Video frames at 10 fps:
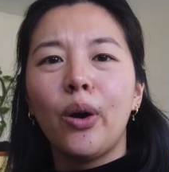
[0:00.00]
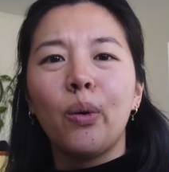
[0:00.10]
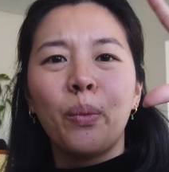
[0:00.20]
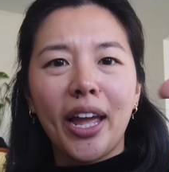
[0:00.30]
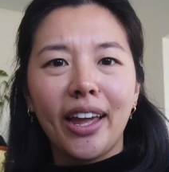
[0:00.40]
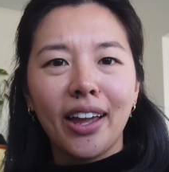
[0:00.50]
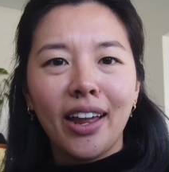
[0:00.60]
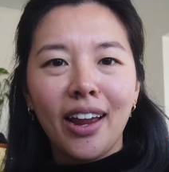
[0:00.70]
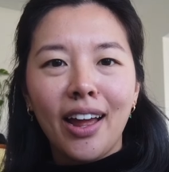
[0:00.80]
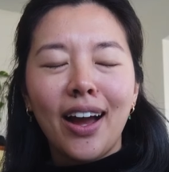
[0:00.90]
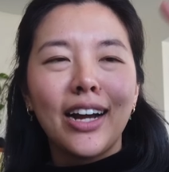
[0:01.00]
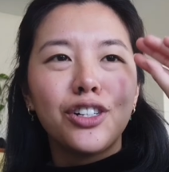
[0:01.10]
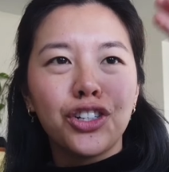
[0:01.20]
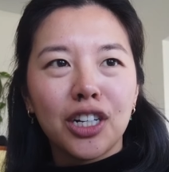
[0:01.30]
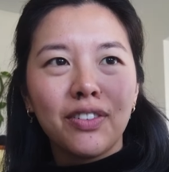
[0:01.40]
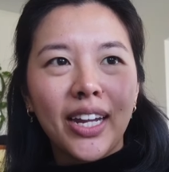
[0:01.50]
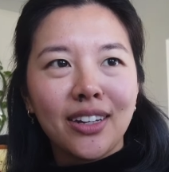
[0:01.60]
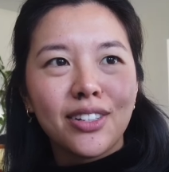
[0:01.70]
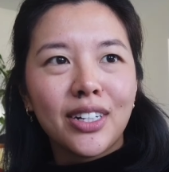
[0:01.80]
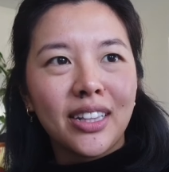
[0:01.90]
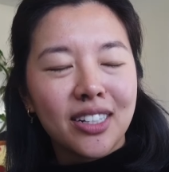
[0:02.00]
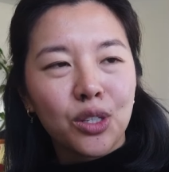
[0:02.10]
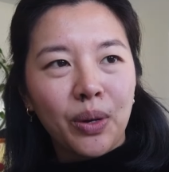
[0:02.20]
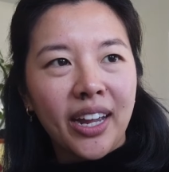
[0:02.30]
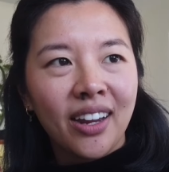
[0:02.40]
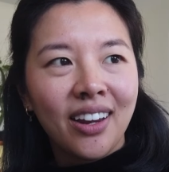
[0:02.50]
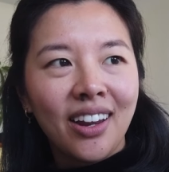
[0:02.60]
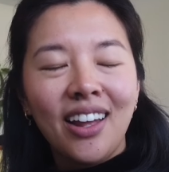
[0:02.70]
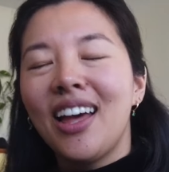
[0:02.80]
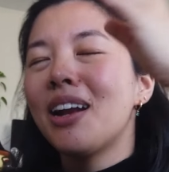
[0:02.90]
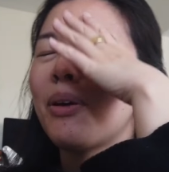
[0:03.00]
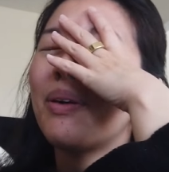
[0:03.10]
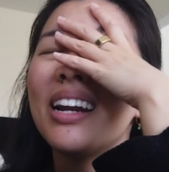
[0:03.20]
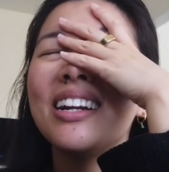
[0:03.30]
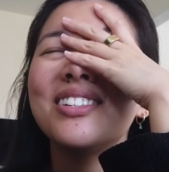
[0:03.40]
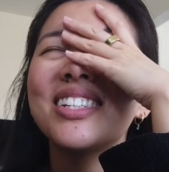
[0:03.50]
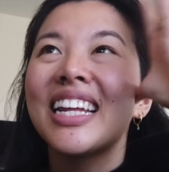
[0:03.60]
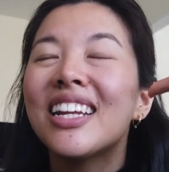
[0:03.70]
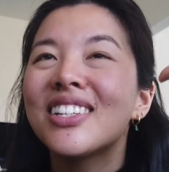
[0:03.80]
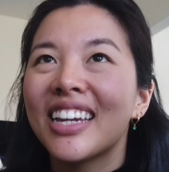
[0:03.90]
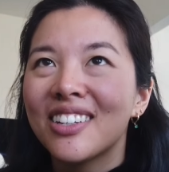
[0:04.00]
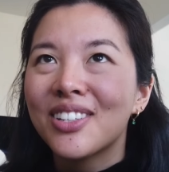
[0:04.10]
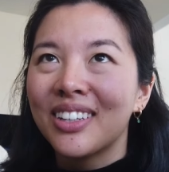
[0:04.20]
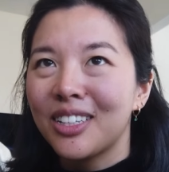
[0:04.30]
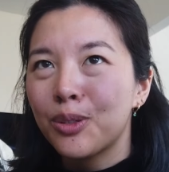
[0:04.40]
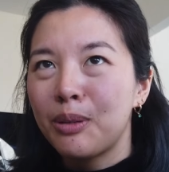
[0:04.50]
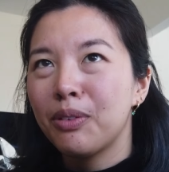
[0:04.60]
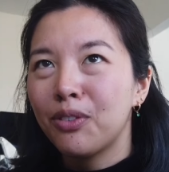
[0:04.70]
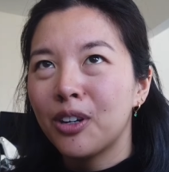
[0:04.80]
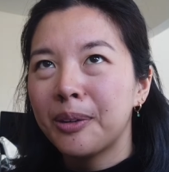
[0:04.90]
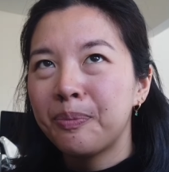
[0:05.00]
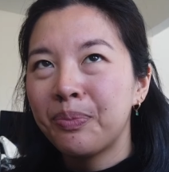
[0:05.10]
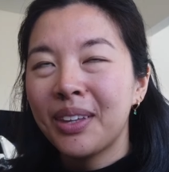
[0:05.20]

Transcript: oh wait, I should have answered it this way. Why didn't I just think to answer it this way before?